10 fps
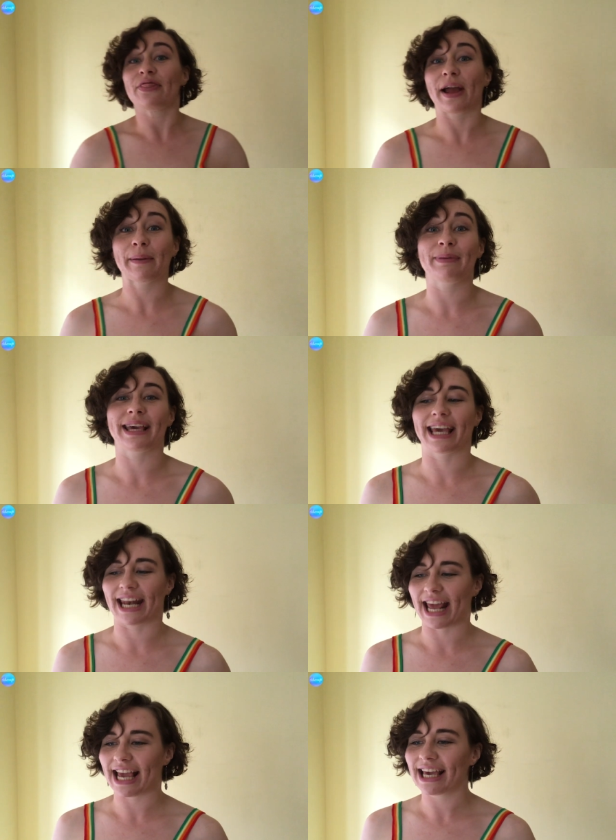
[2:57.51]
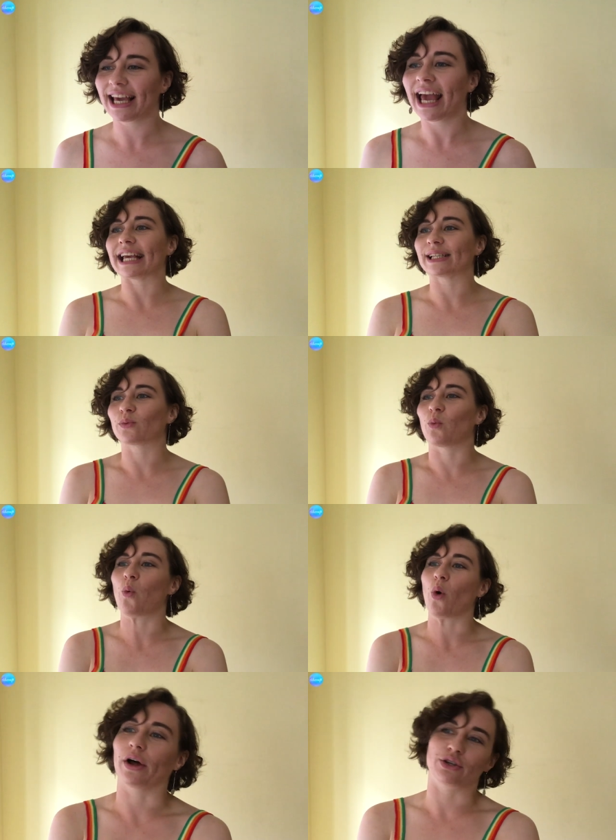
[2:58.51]
Their beginning is
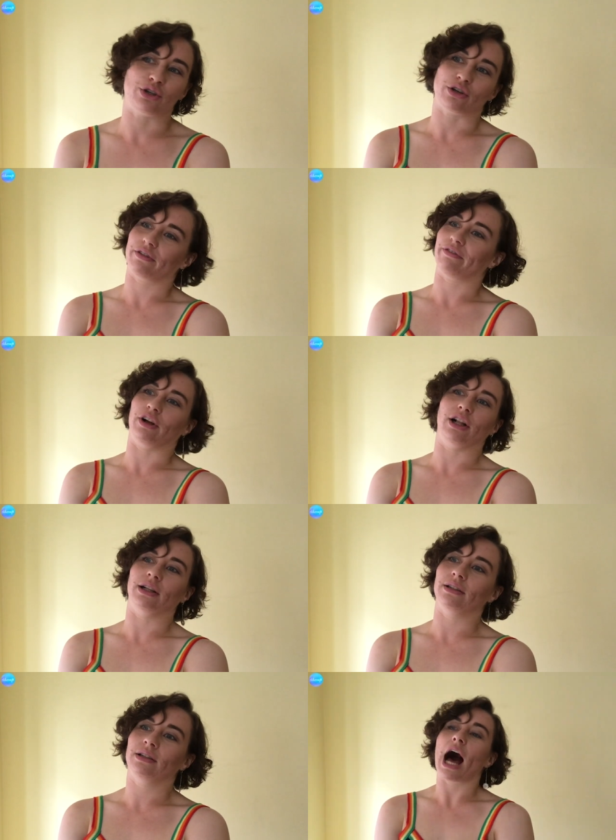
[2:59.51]
wonderful.